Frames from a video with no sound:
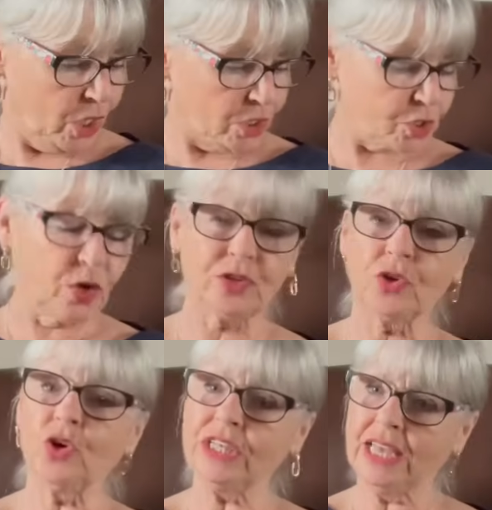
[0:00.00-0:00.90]
So I
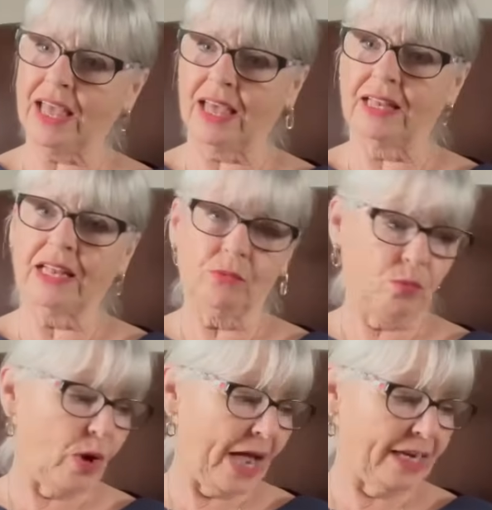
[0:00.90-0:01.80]
thought, yeah,
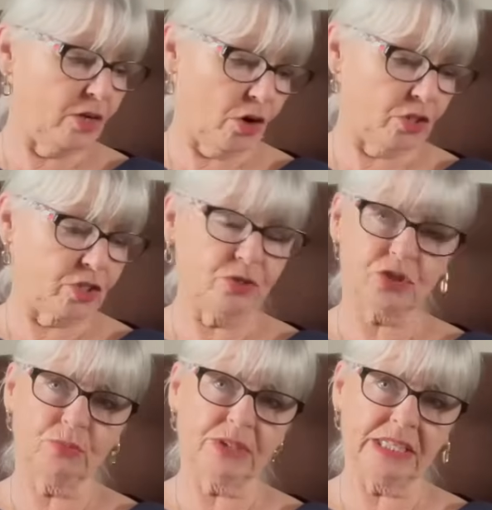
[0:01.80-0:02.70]
why not do
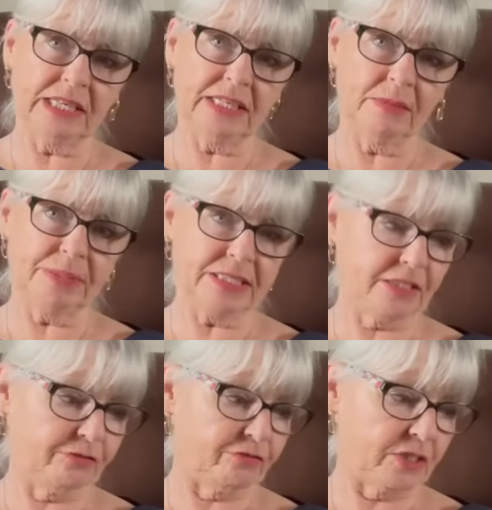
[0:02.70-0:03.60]
something a little bit
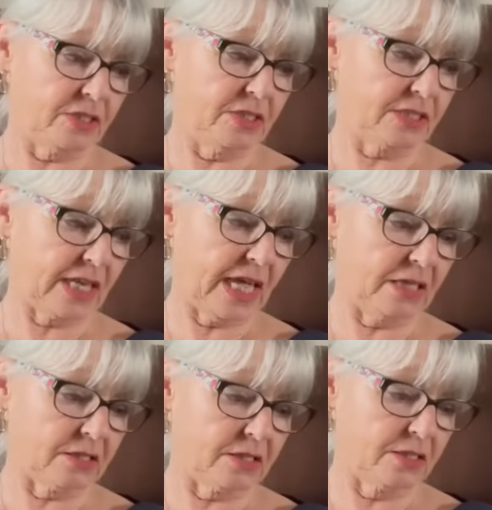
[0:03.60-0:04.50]
different
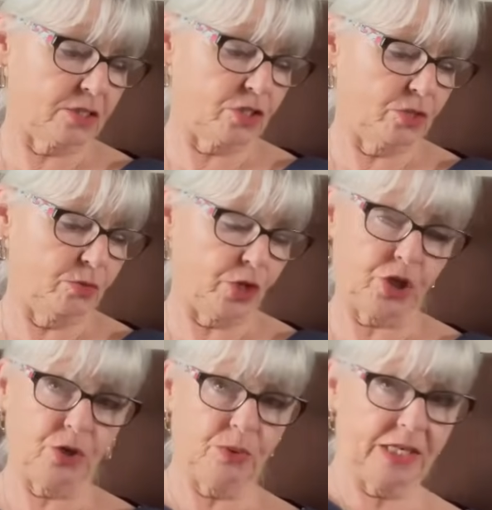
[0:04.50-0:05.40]
and do a
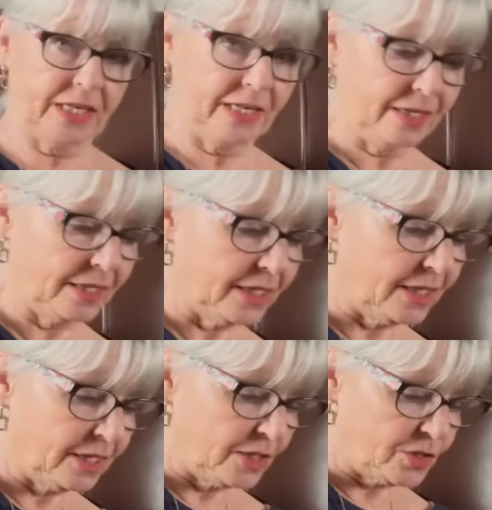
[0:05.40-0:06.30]
Q&A.
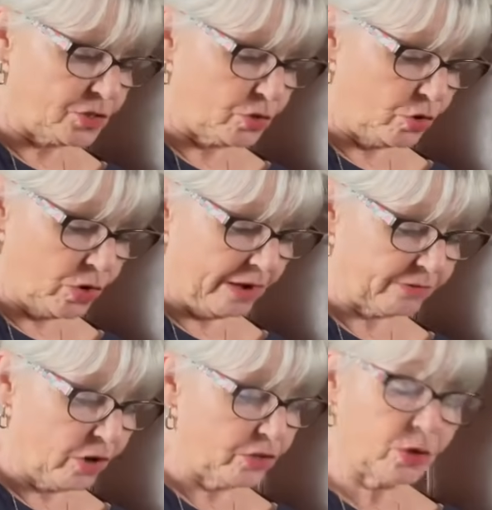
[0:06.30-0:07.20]
So I've got the